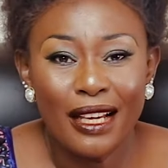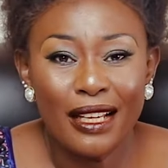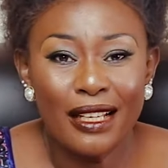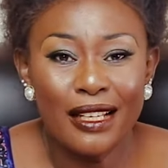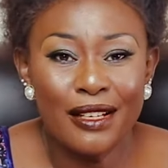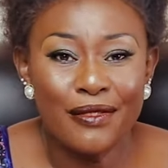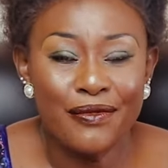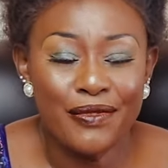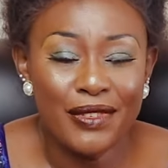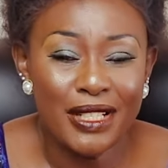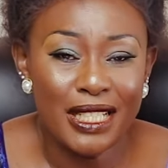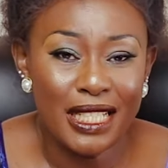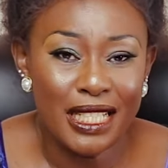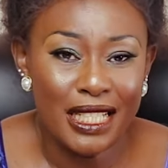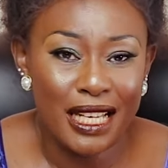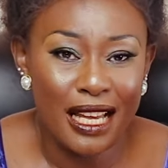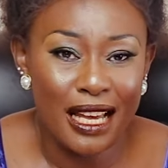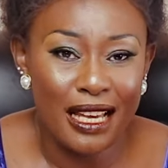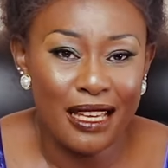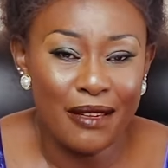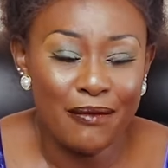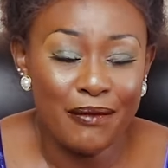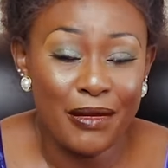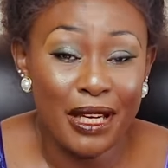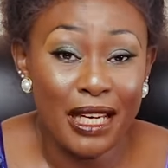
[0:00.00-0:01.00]
Every
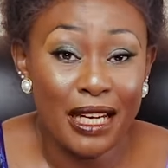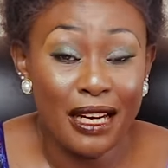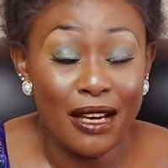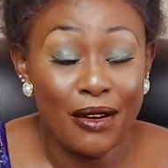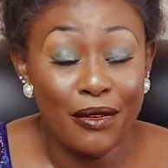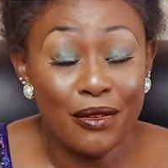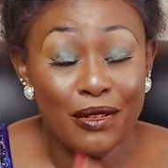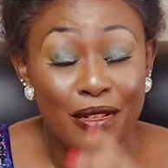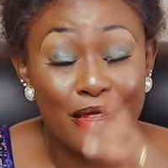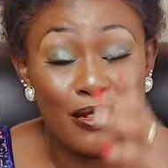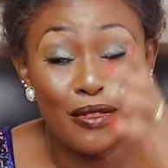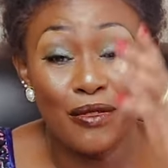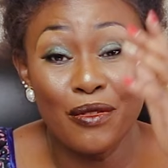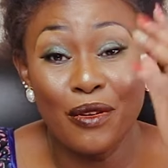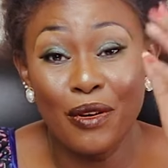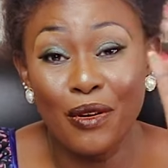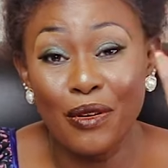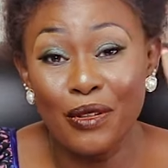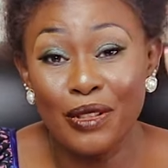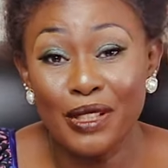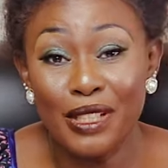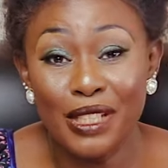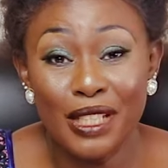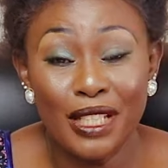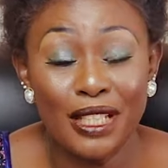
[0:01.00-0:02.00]
time, and I will still
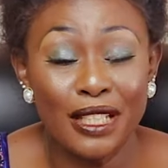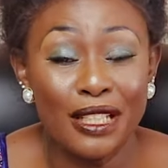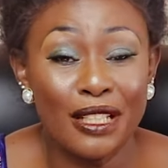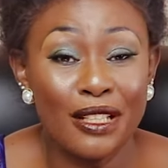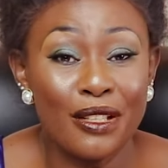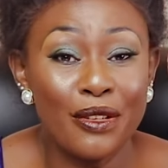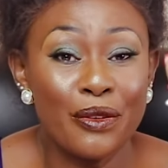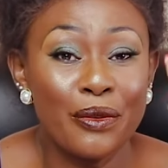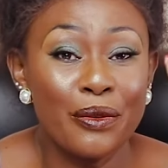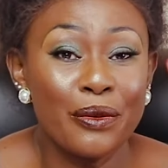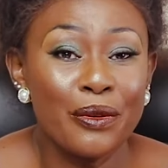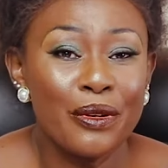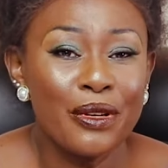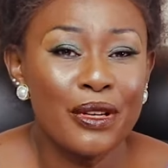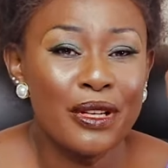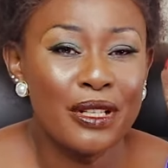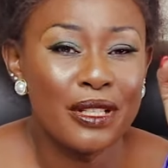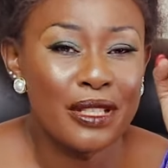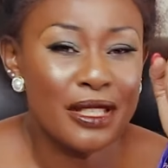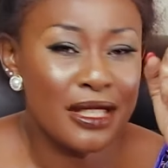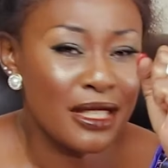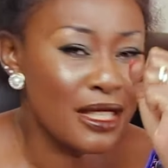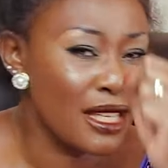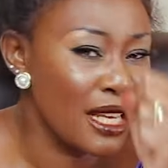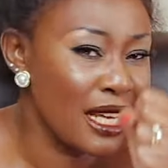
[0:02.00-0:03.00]

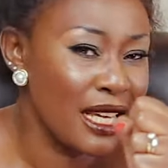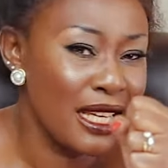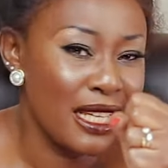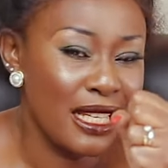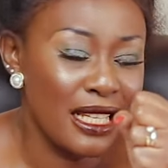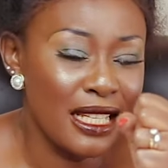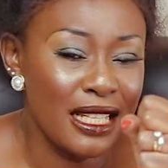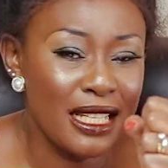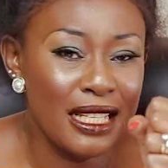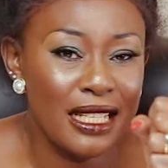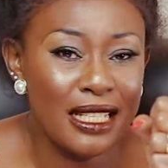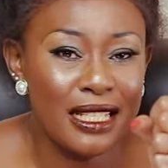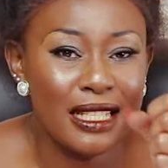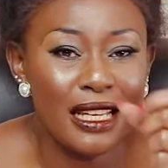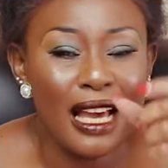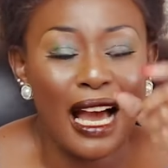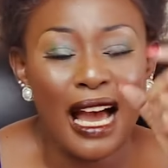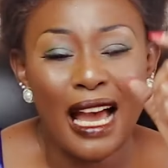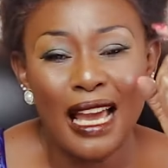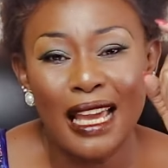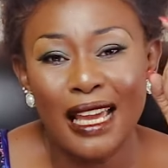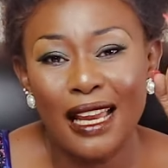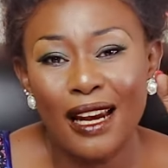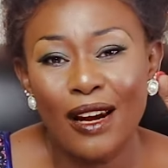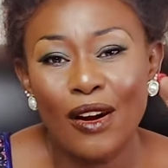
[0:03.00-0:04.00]
continue saying it,
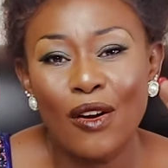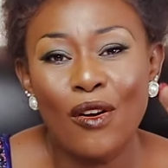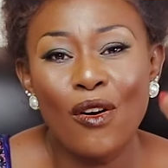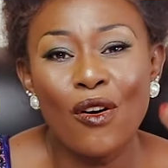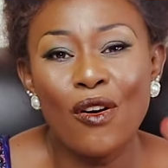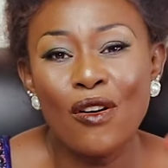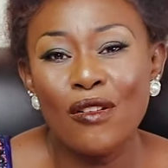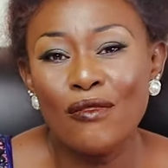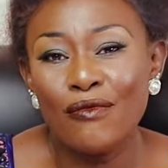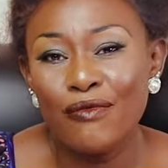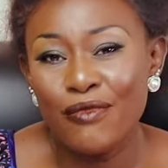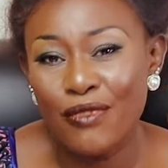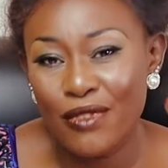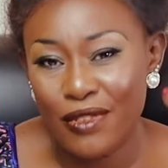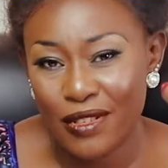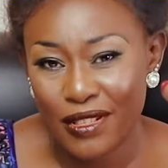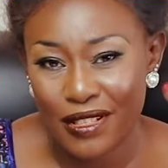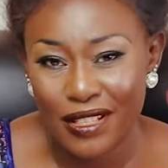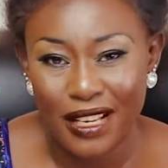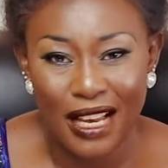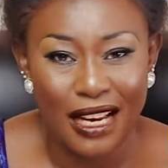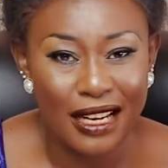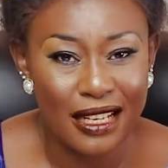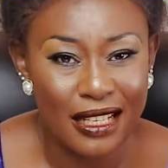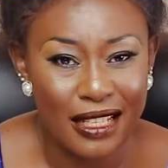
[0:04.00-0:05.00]
I long for
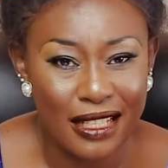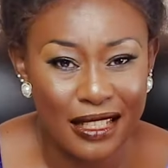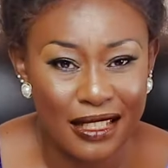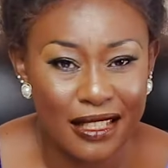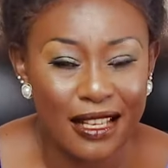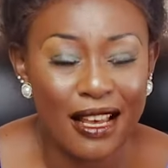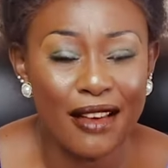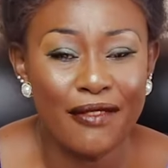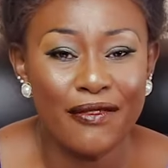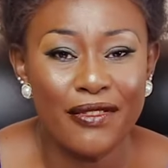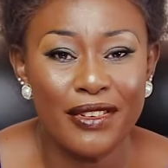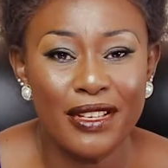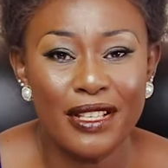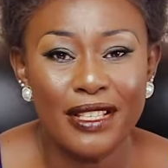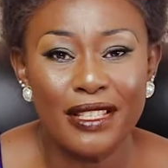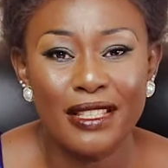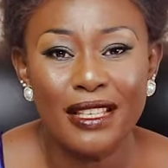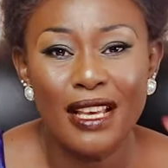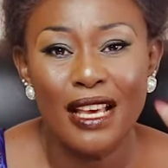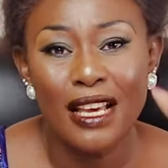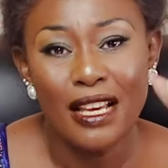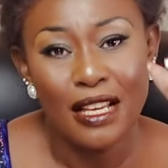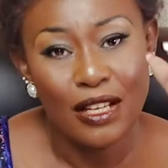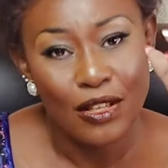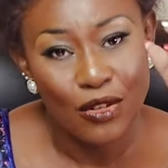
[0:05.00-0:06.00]
Sunday service
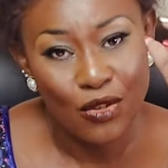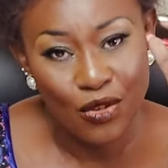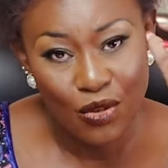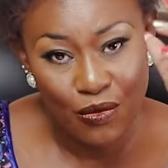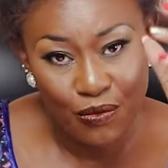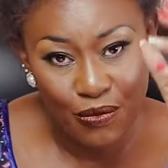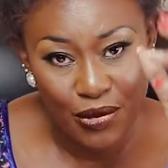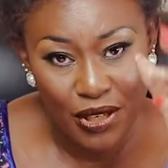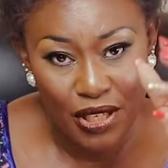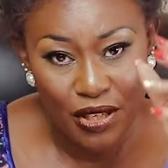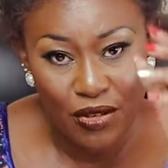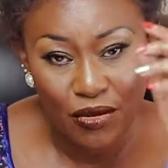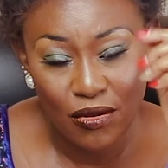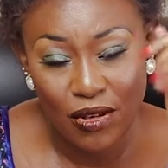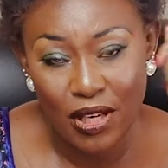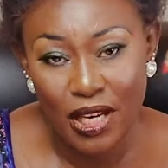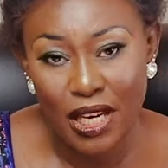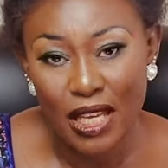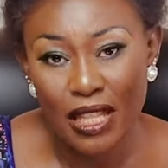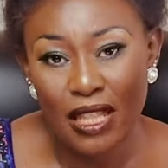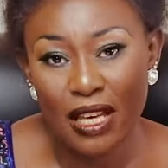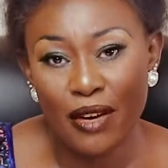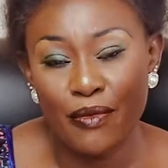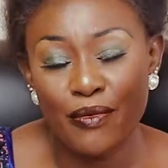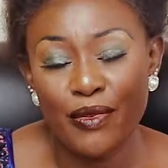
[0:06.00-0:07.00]
to be
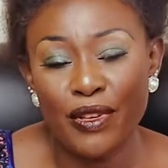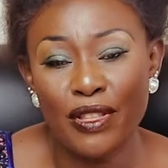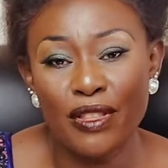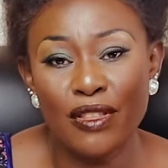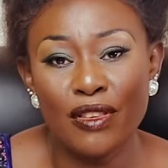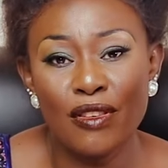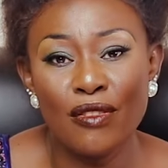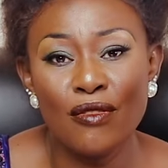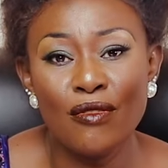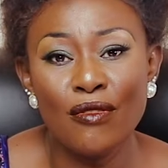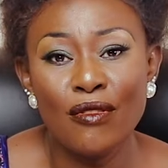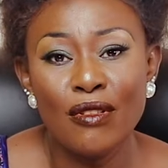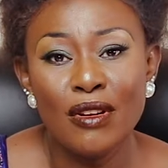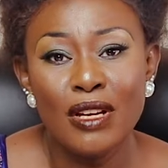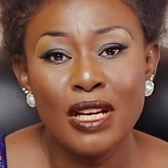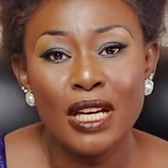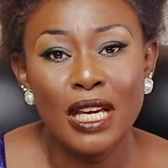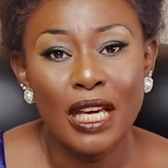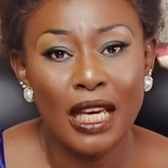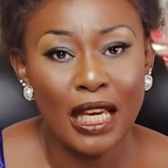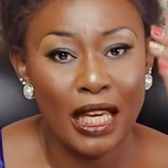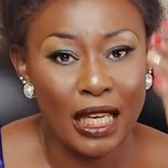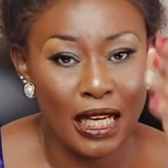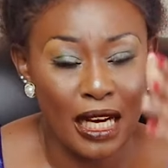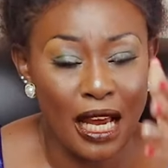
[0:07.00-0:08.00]
together with you
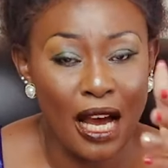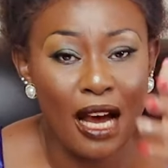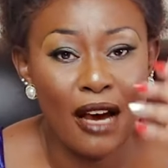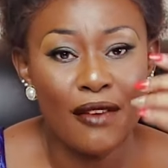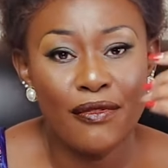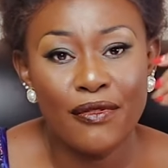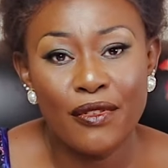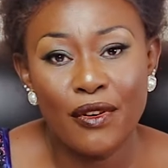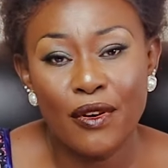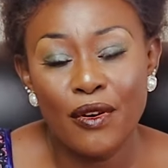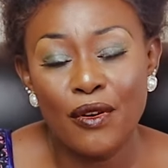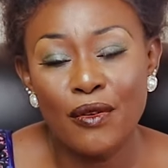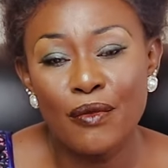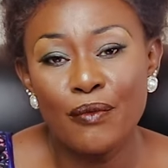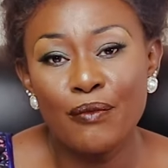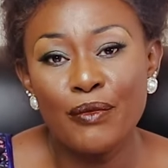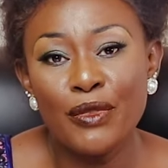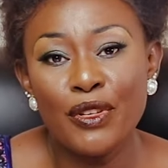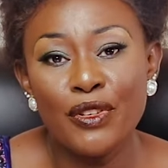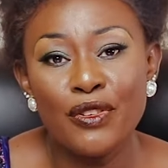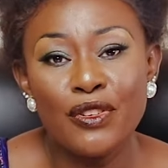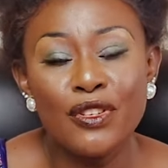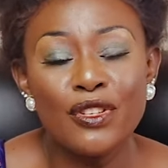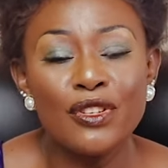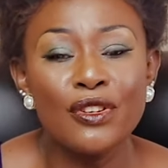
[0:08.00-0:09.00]
and have
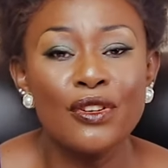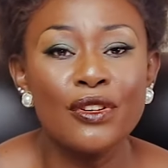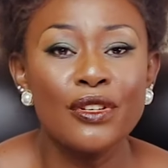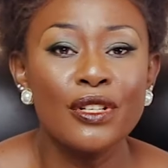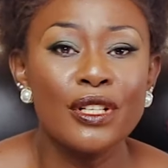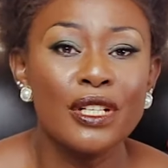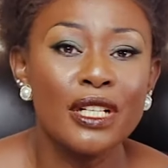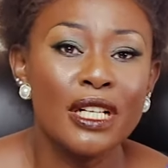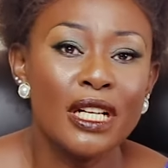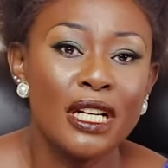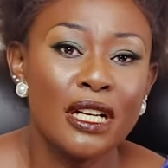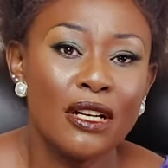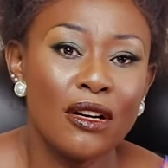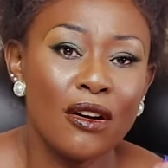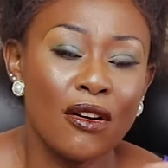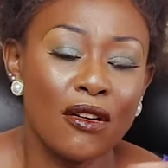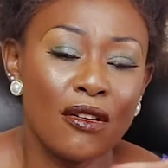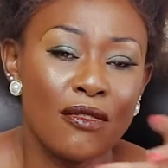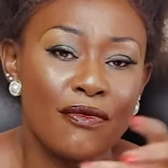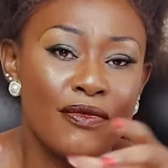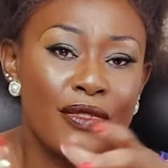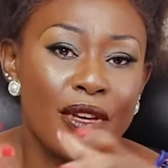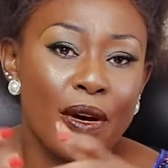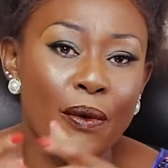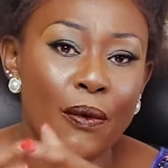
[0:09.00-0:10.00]
communion
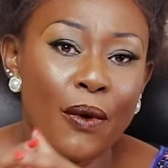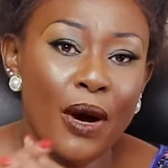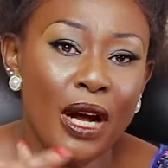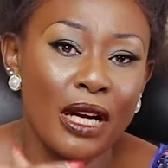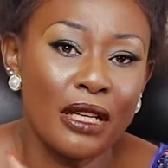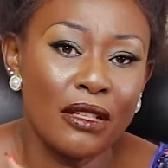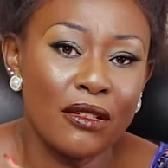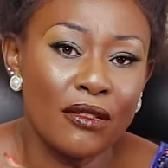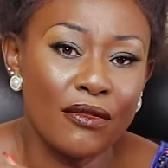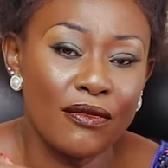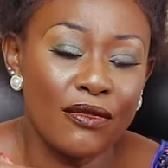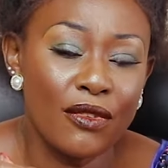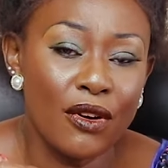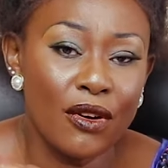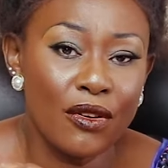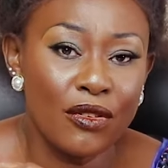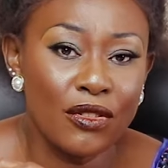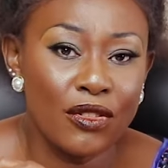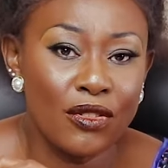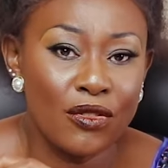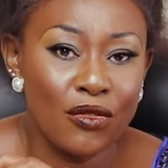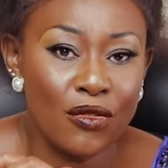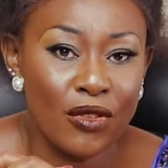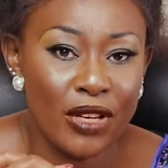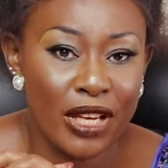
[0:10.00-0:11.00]
of the Word of
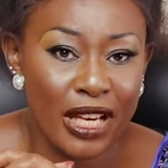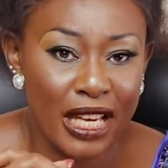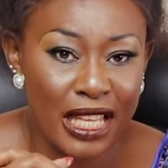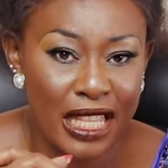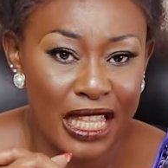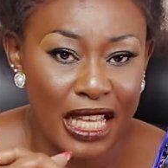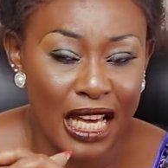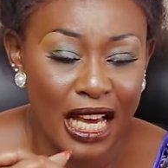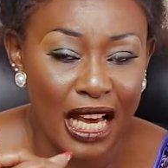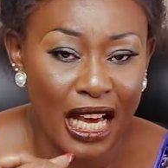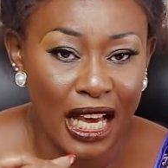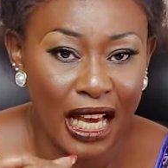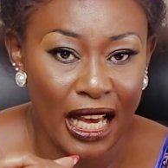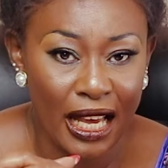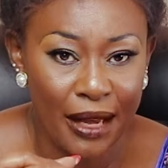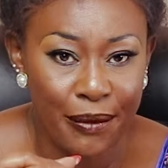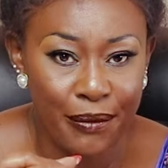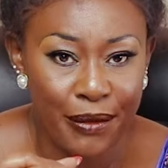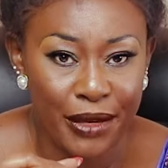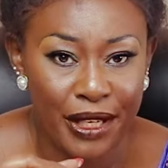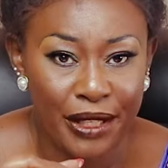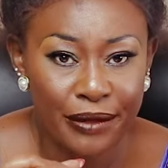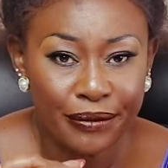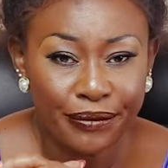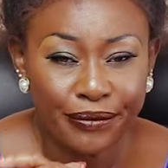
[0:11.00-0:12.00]
God together.
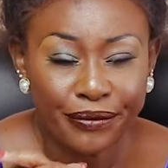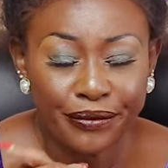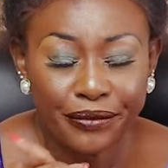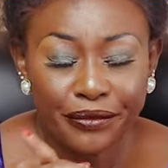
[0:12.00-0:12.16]
Amen.